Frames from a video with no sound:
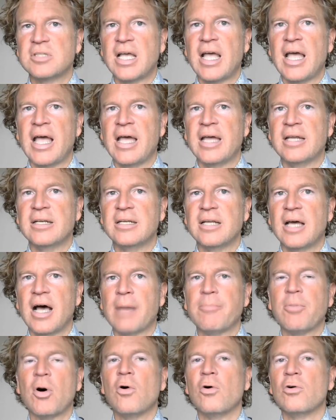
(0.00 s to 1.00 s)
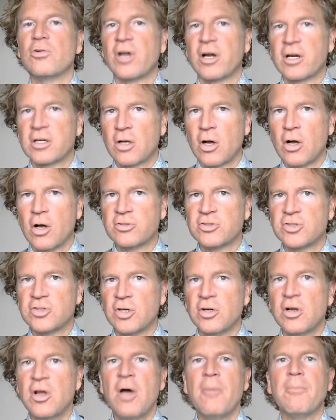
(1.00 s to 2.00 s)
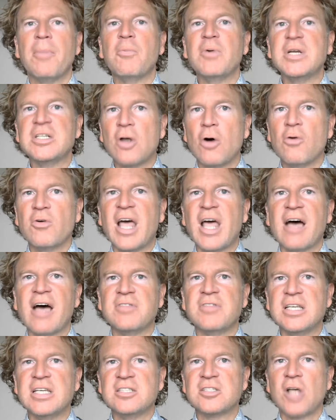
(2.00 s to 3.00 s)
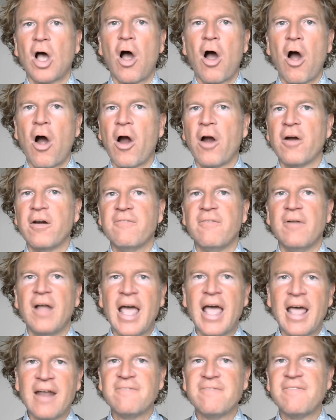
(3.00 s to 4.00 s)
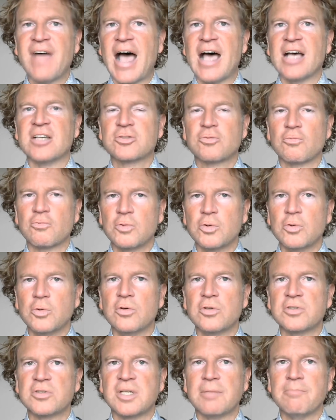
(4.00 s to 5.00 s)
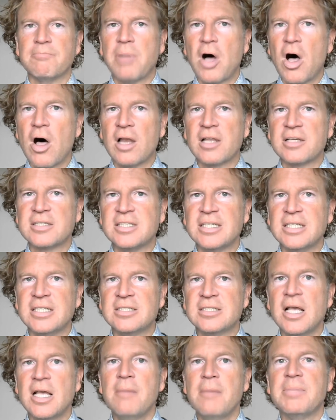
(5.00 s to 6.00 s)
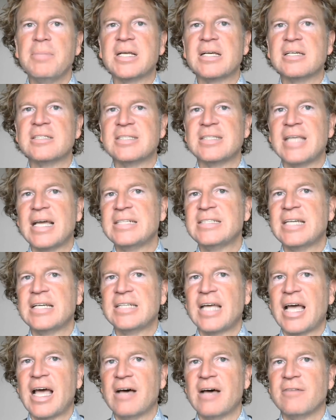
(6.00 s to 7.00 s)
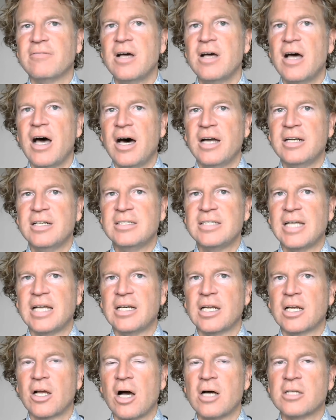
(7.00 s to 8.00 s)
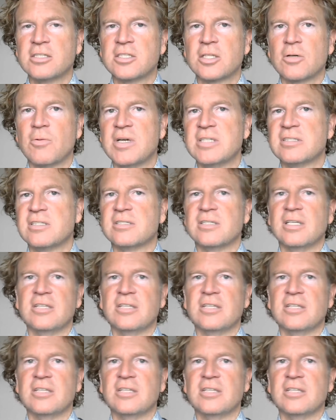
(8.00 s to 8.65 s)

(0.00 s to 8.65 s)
and uphold our culture, but we don't have these hard and fast rules and policies because they tend to have unintended consequences.